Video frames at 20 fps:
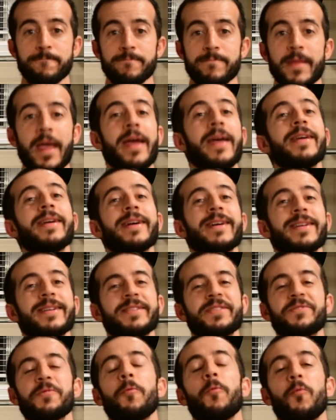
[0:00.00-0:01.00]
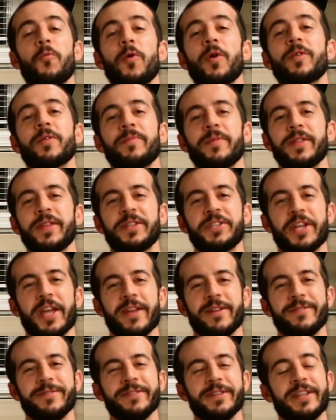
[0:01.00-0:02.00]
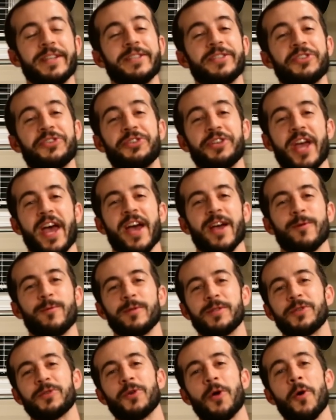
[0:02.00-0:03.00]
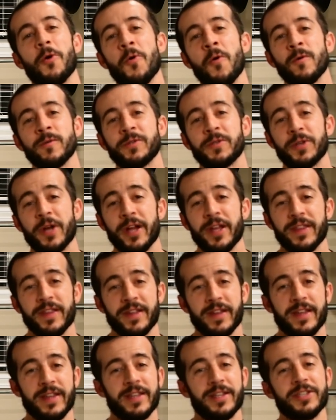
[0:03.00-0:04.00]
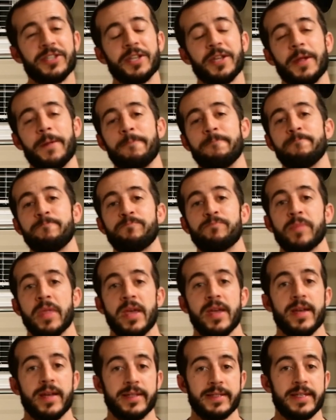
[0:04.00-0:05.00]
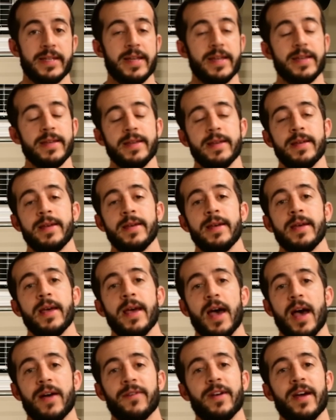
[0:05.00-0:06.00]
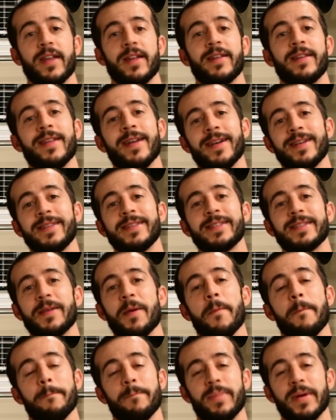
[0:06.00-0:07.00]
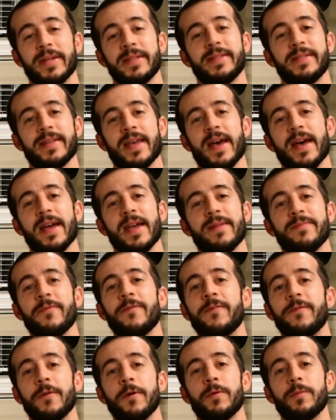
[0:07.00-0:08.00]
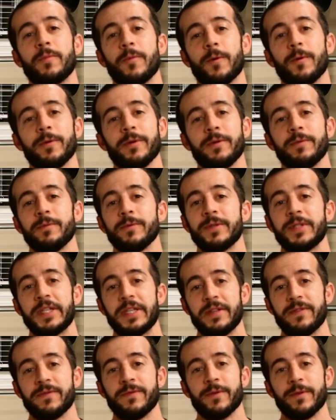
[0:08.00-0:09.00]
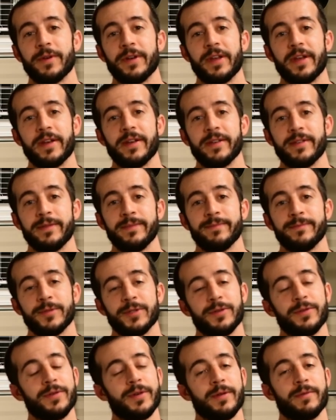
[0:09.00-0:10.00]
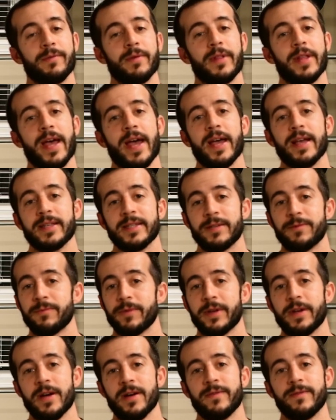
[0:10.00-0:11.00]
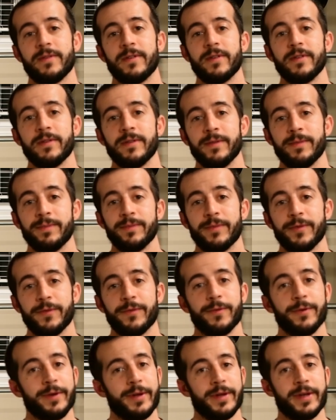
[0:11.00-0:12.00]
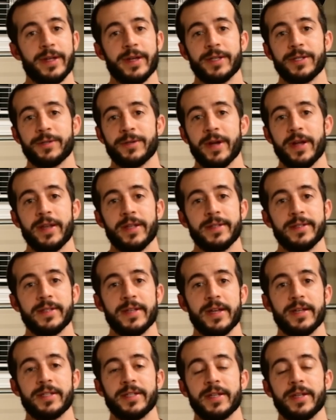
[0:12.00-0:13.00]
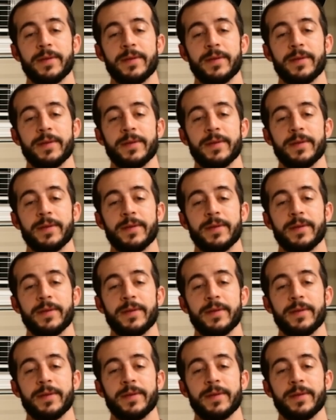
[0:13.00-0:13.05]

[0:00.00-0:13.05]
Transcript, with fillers: Hey guys, welcome to the channel. It's Jack with Stronghold Strength and Conditioning. And today, I've got a nice bedtime foam rolling routine for you, so you can relax and recover before your next training session.